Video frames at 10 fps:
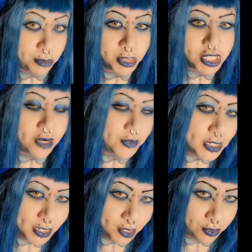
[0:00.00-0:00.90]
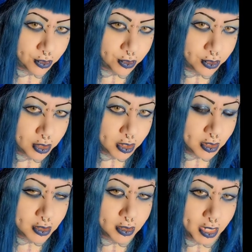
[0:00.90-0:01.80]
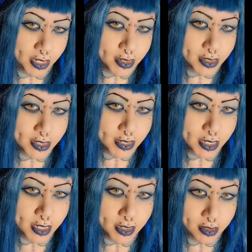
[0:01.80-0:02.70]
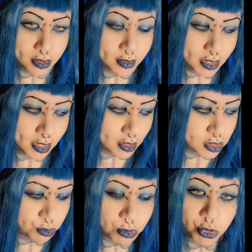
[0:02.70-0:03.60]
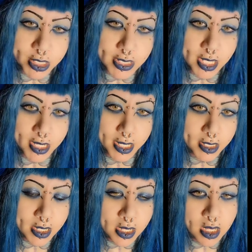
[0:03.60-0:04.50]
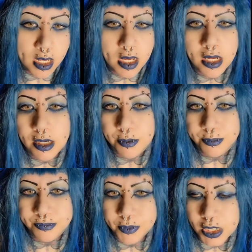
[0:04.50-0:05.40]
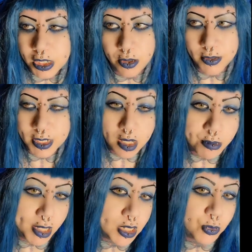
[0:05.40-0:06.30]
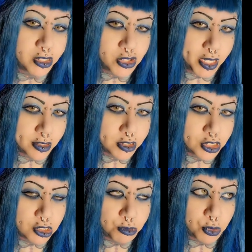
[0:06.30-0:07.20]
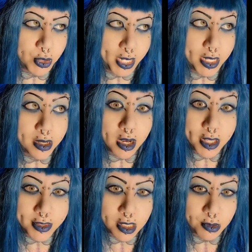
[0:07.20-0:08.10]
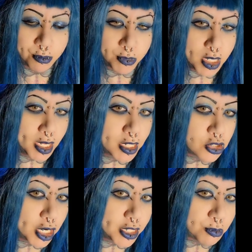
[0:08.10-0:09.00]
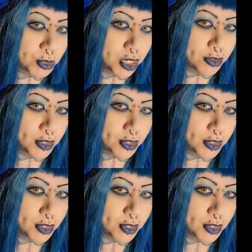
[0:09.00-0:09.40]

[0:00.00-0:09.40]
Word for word: pretty much every single lens in the Super Moist line. Um, so I was like, I might as well try those too. But when I got them and tried them